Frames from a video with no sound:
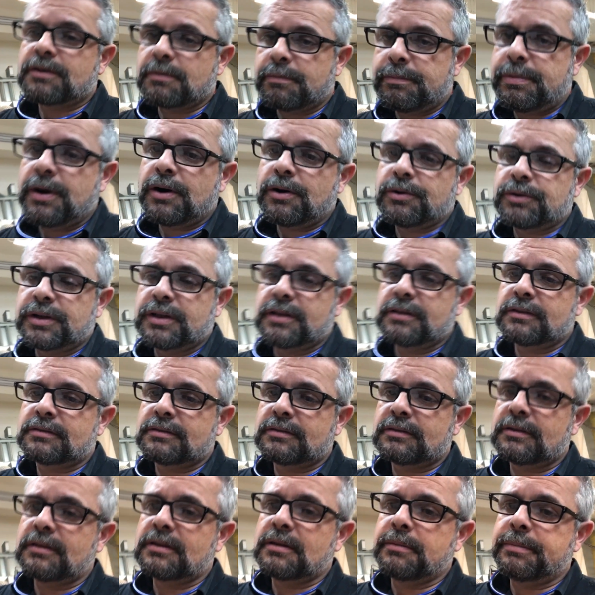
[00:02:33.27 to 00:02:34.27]

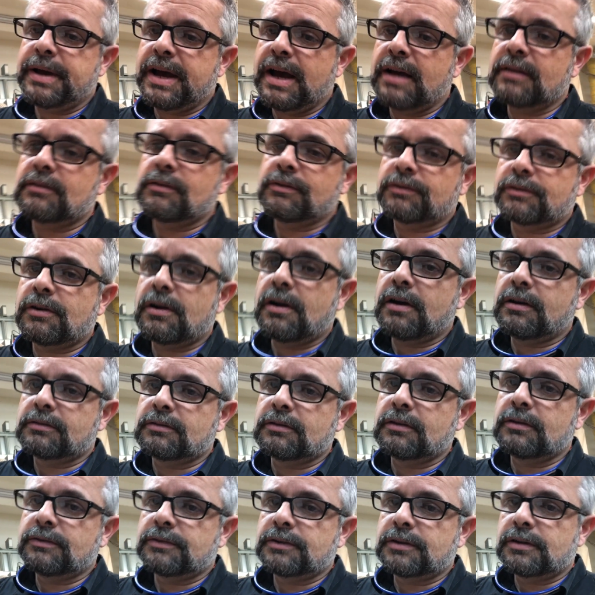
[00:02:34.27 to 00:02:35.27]
components in the passive
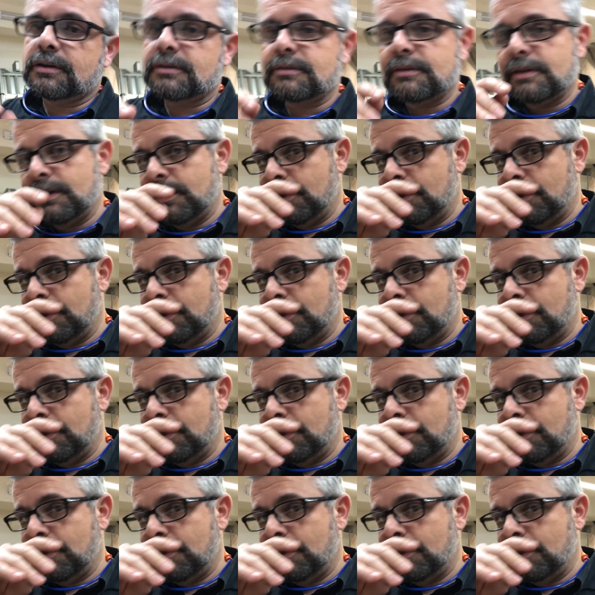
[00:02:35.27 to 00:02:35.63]
crossover.